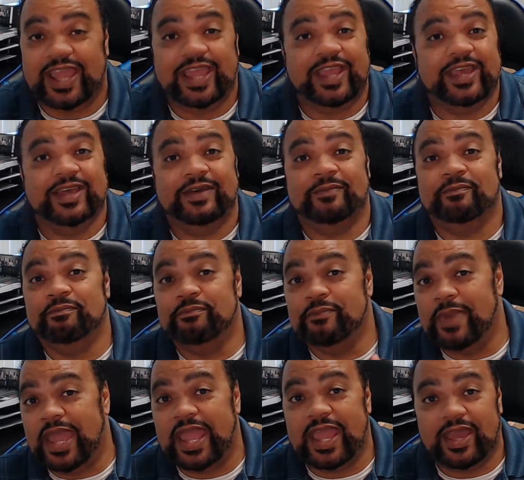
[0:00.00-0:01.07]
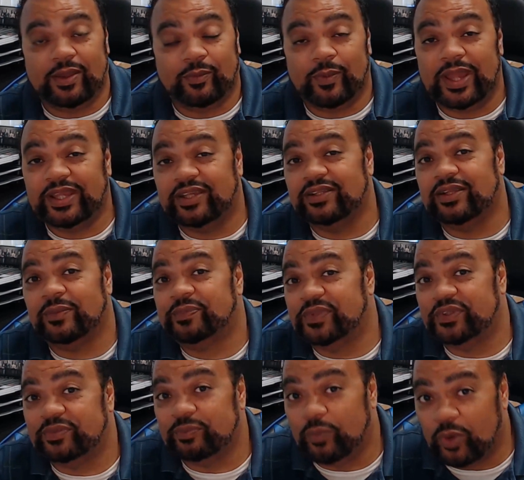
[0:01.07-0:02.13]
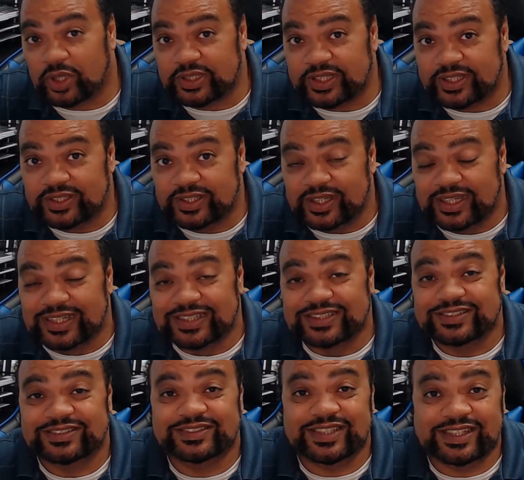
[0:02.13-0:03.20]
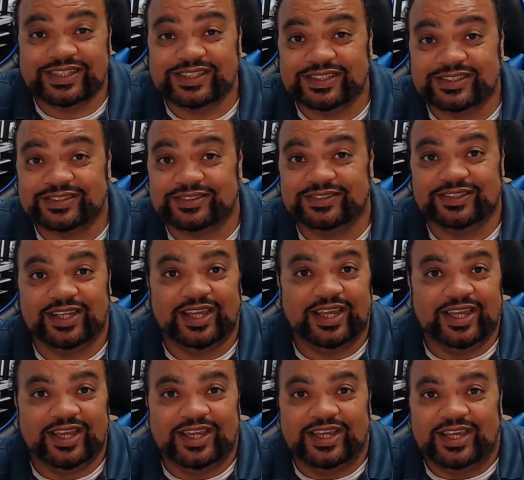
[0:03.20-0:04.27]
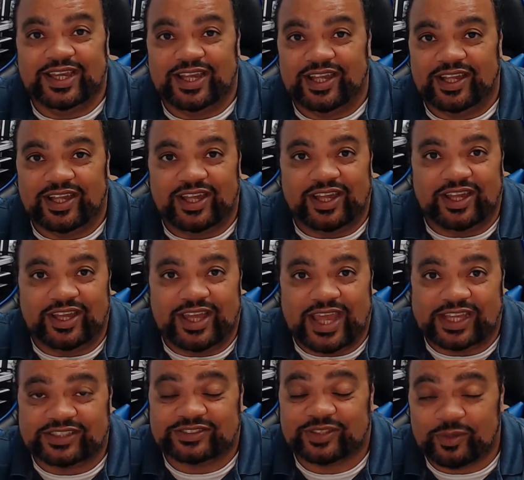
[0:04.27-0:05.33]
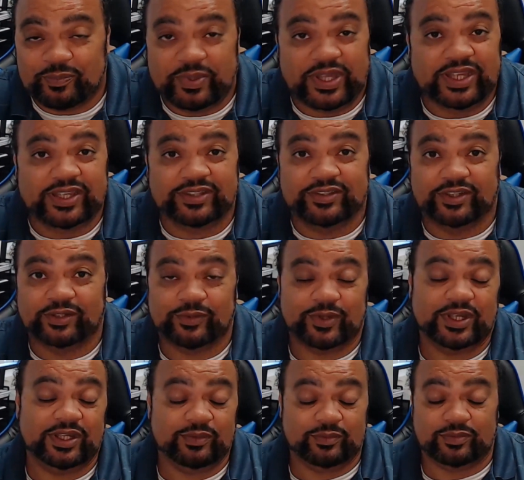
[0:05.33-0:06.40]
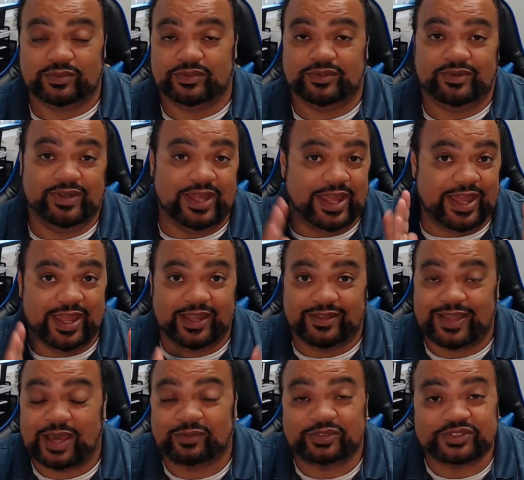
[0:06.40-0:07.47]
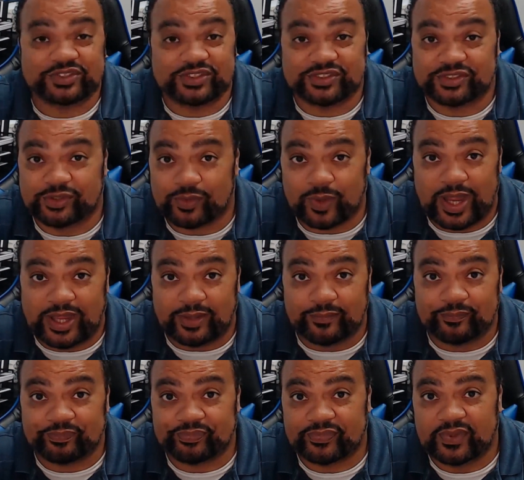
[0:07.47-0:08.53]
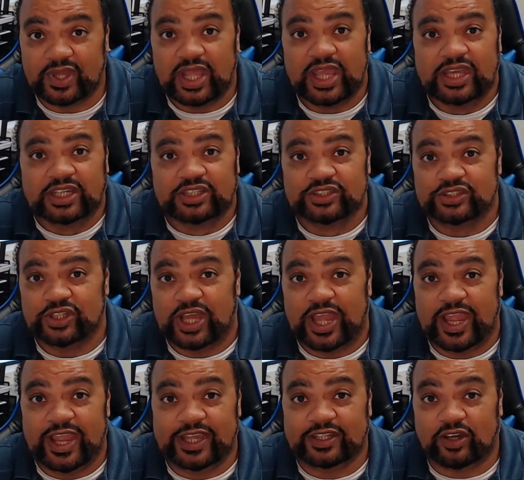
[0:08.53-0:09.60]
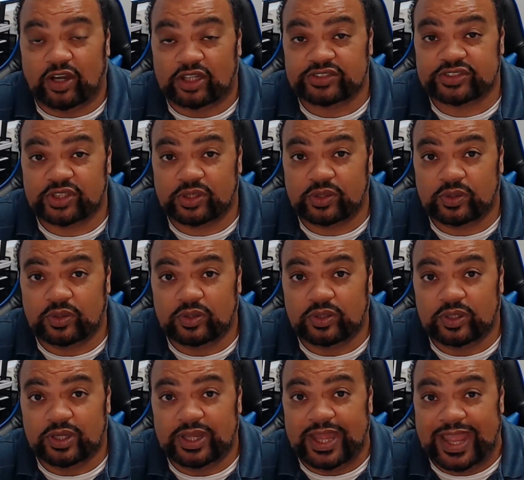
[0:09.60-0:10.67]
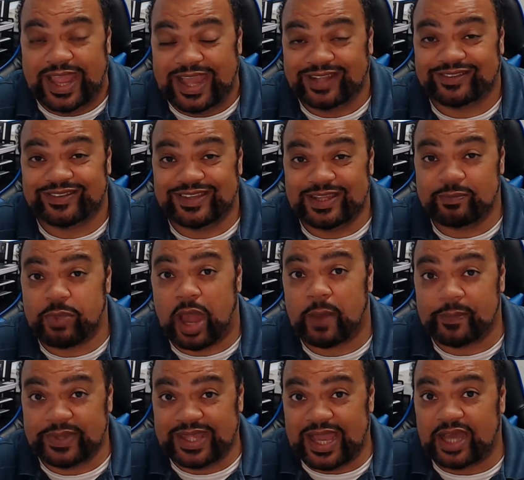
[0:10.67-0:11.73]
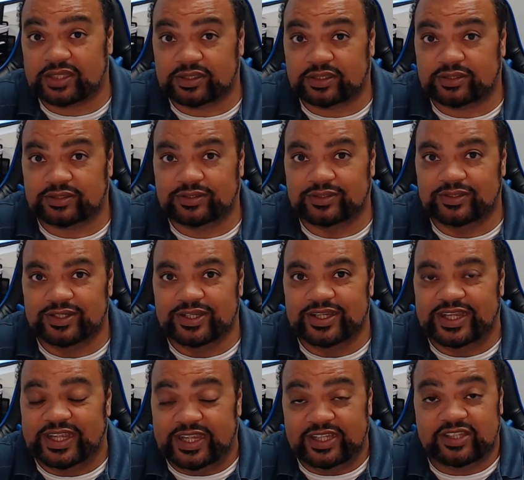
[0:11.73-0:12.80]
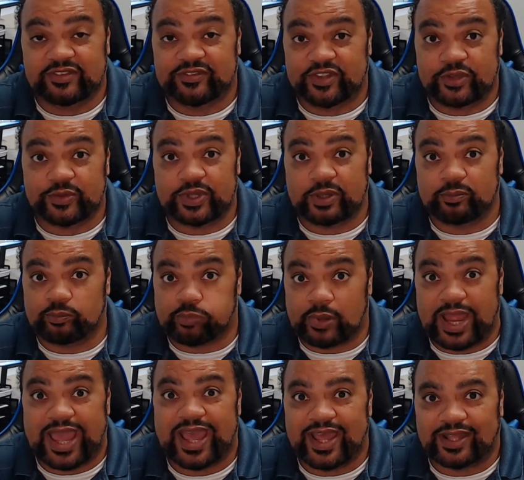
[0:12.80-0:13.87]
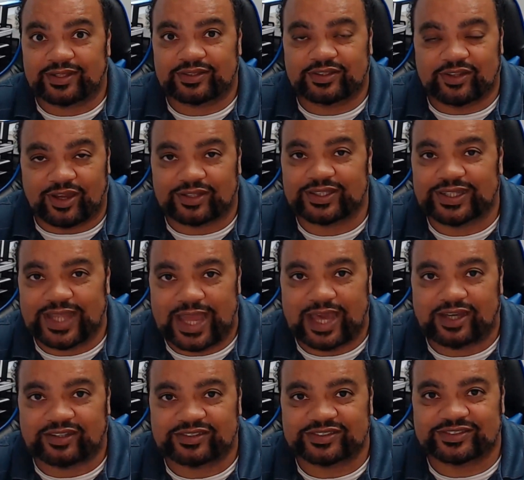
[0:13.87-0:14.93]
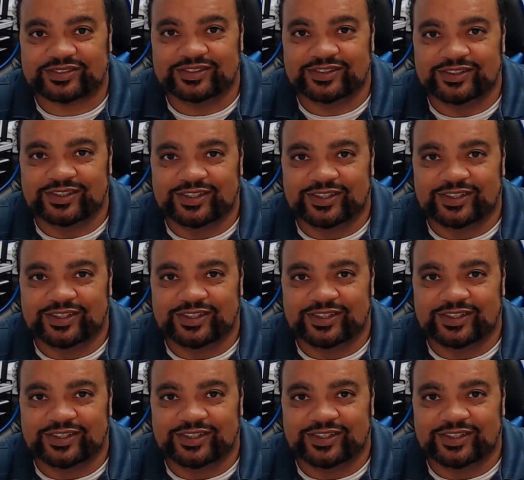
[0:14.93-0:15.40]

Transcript: And man, waking up this morning, seeing XRP in the green, well, hey, that was just great. And also, Anthony Pompliano interviewing Brad Garlinghouse.